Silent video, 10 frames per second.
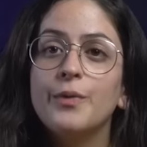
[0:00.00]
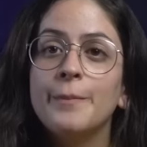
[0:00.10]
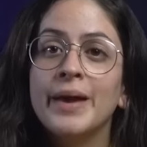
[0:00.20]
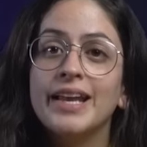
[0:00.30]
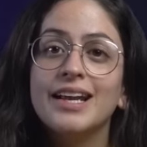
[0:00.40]
We
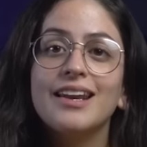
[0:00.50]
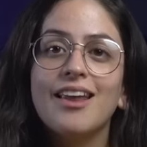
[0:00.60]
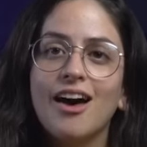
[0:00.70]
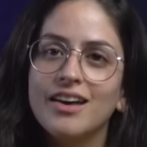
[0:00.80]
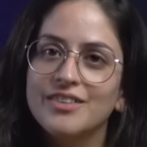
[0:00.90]
made a
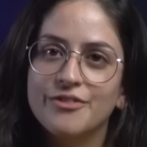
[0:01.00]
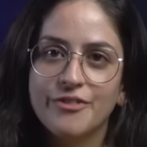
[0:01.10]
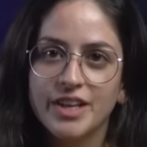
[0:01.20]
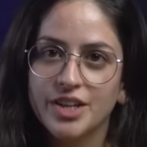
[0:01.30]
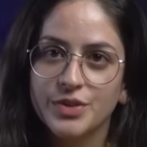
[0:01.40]
lot of
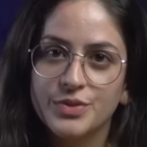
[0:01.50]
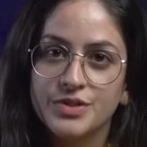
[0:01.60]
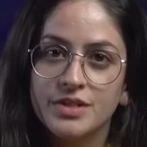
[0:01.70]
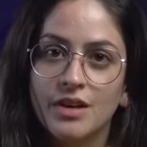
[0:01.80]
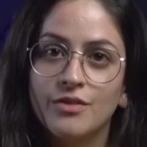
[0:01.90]

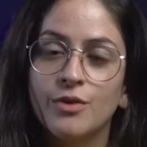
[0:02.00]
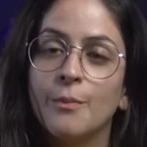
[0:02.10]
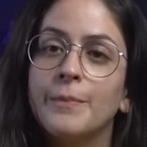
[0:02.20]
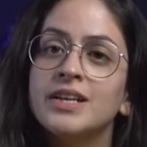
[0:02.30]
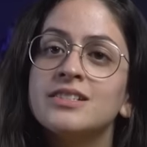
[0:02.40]
videos,
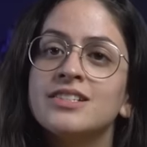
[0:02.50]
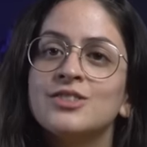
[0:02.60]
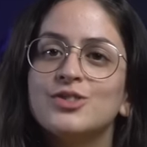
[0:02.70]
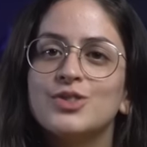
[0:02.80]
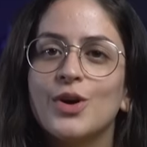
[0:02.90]
from
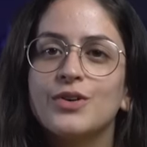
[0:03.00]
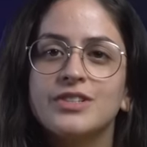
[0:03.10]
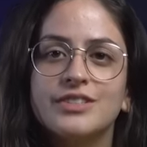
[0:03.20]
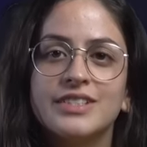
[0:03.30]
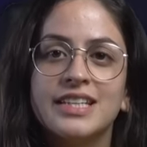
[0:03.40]
painting
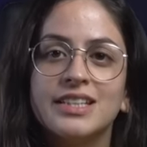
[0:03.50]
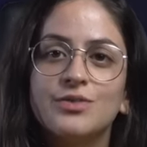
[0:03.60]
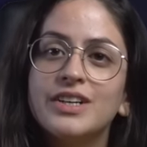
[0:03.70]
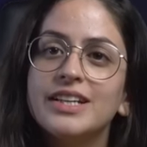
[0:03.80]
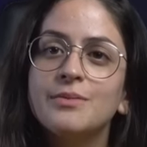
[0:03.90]
tutorials and
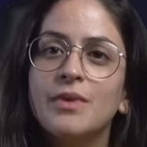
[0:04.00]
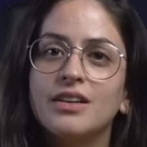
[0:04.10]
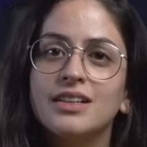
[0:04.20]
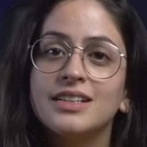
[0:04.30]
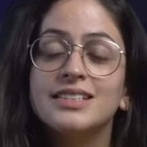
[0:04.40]
3D
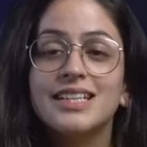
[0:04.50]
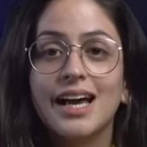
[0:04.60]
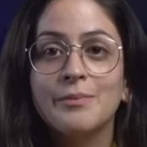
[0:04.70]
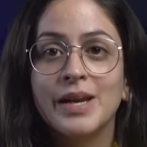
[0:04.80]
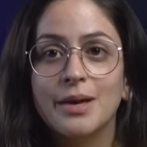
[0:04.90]
modeling
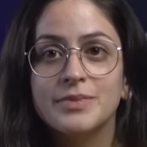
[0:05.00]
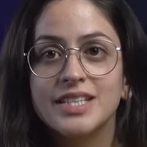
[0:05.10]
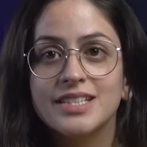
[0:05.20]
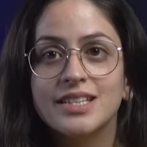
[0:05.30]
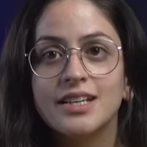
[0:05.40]
time
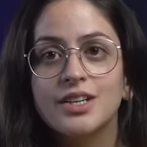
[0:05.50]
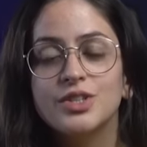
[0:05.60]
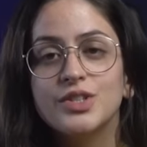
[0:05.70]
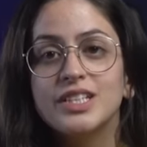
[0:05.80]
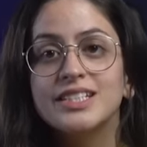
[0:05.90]
lapses
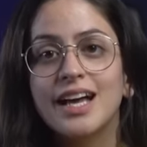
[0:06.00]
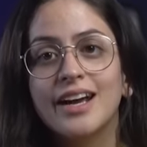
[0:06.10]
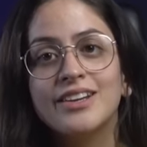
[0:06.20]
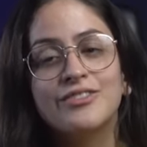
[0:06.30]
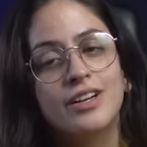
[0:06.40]
to this
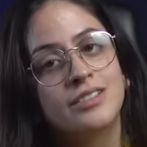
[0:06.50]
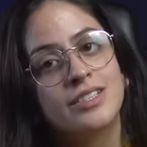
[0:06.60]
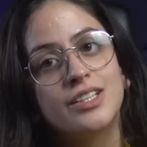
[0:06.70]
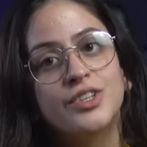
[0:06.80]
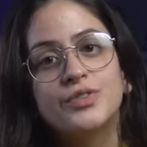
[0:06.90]
kind of
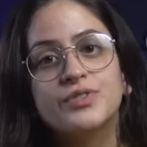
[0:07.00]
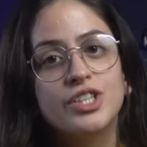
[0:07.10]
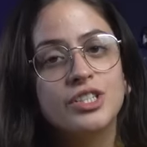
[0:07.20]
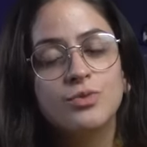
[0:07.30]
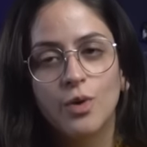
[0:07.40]
content you've
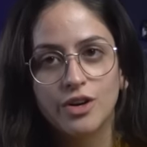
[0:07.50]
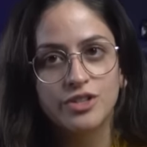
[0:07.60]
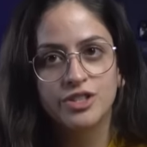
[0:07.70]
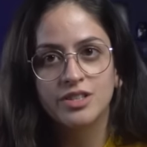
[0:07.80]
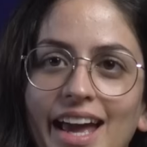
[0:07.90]
just
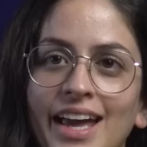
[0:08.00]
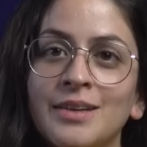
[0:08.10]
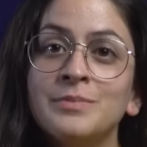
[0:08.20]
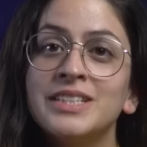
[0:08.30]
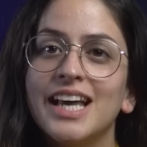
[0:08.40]
watched,
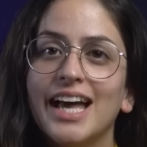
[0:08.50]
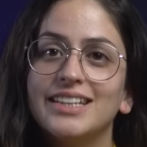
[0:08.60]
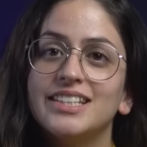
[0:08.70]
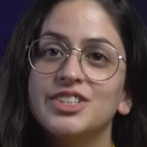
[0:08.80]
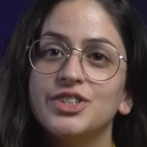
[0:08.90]
aimed
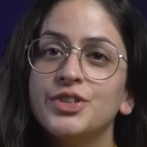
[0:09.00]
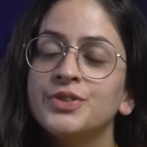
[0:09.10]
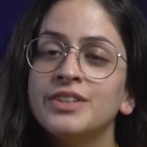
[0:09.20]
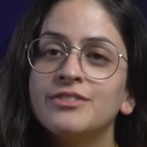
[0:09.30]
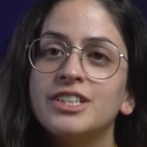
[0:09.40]
at this
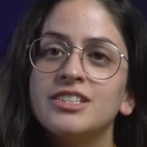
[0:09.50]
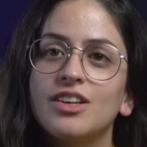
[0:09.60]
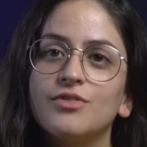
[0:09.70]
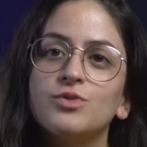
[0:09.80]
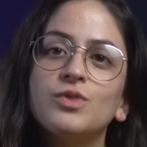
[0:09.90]

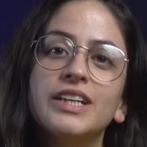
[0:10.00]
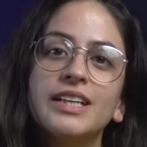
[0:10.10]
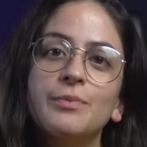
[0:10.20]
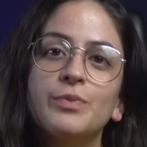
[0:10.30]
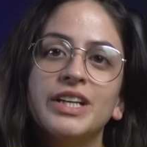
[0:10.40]
universe of
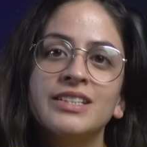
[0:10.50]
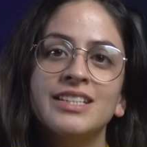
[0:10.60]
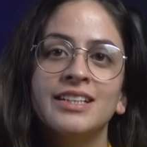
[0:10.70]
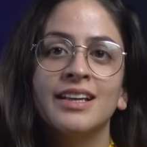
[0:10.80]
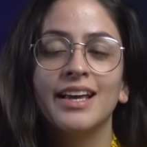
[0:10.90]
3D
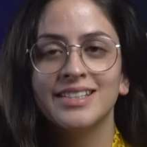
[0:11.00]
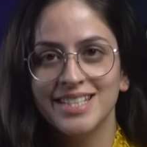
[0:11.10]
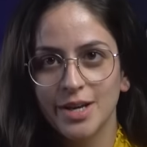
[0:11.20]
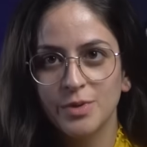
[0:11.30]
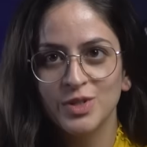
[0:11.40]
printing
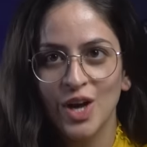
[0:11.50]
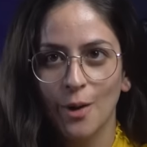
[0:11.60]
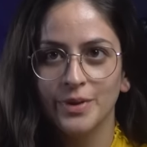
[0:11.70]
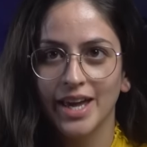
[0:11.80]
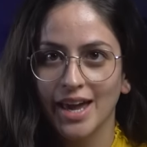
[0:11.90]
and
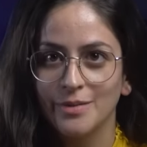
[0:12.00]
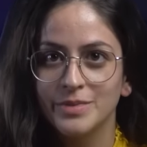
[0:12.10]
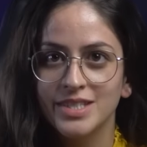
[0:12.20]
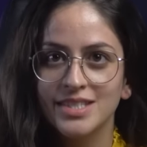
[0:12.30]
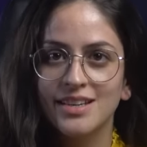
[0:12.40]
tabletop games.